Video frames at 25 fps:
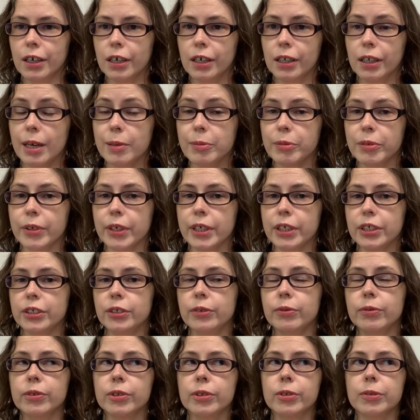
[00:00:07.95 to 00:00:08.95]

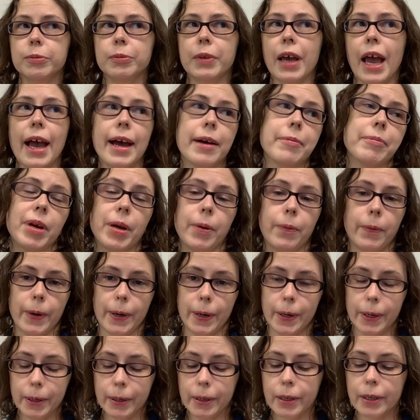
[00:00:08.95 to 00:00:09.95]
collaboration room at my
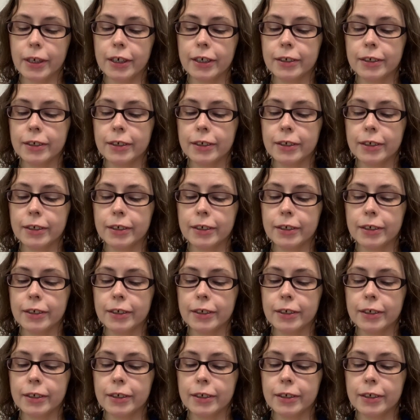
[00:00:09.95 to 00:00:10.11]
work,